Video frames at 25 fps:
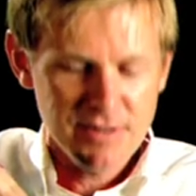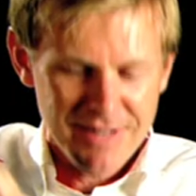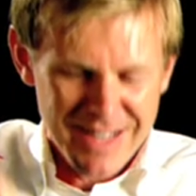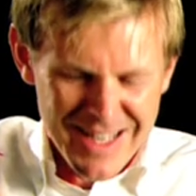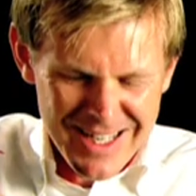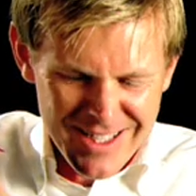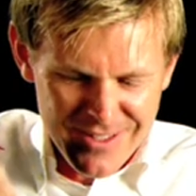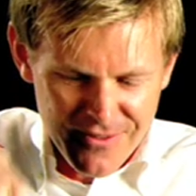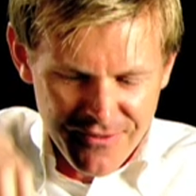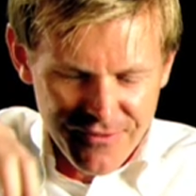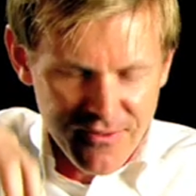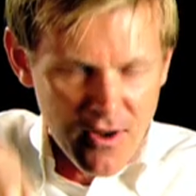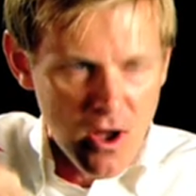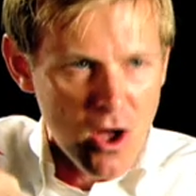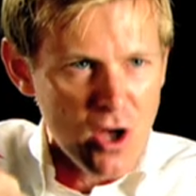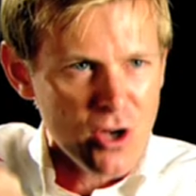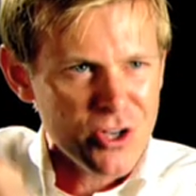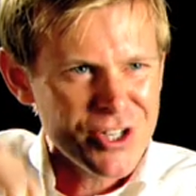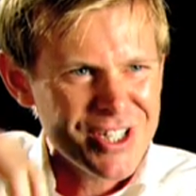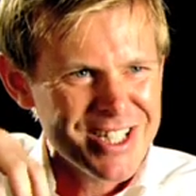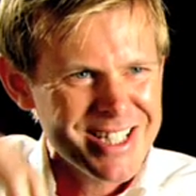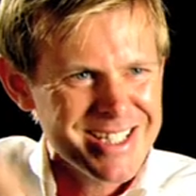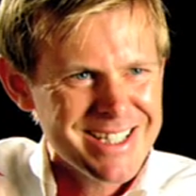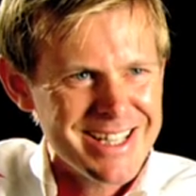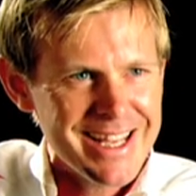It's far
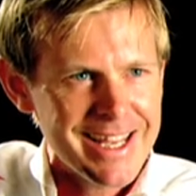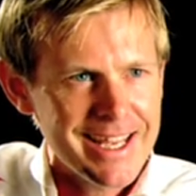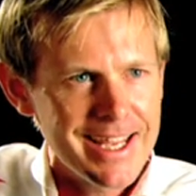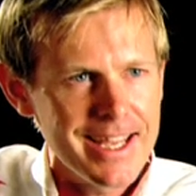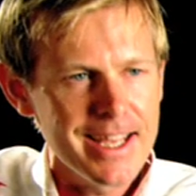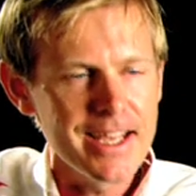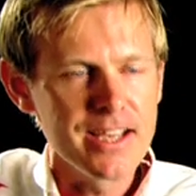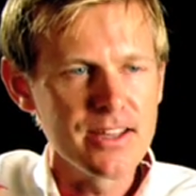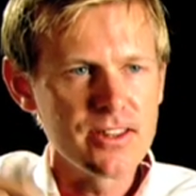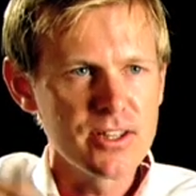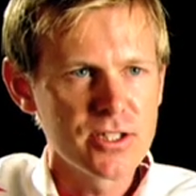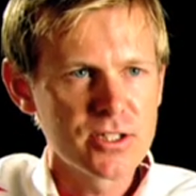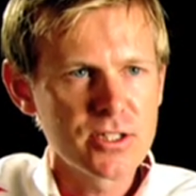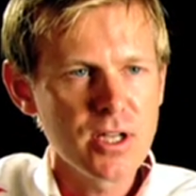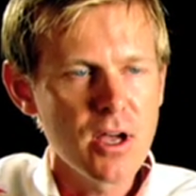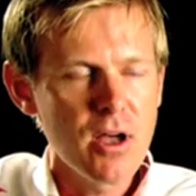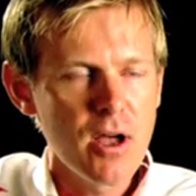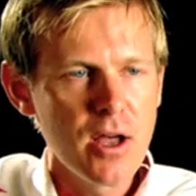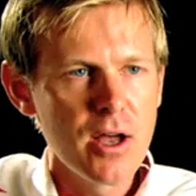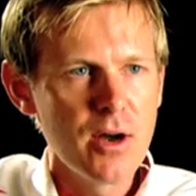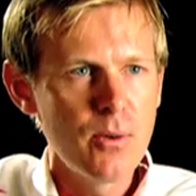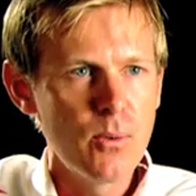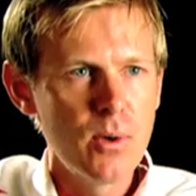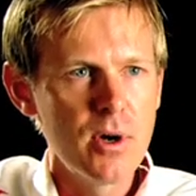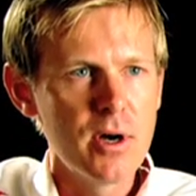stickier, the
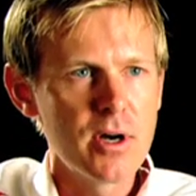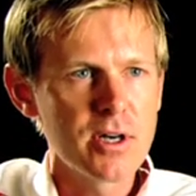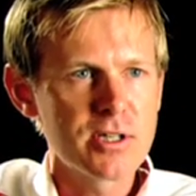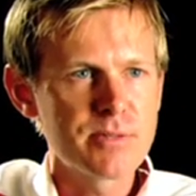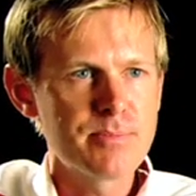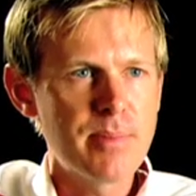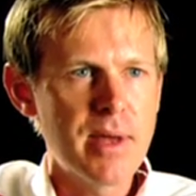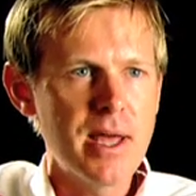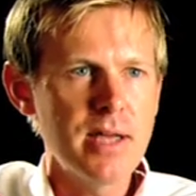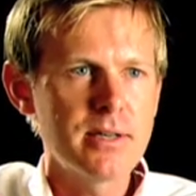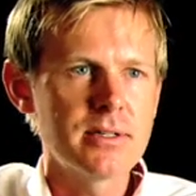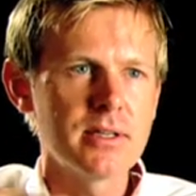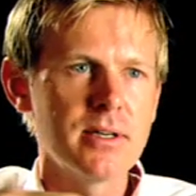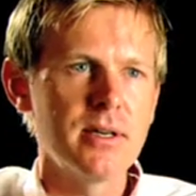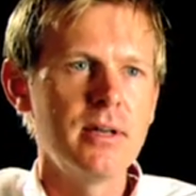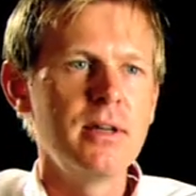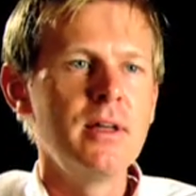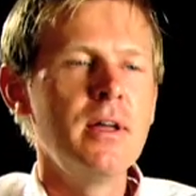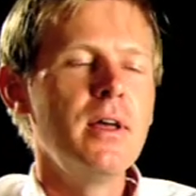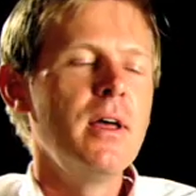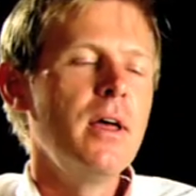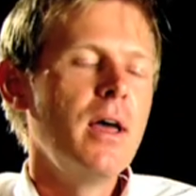tyre works better.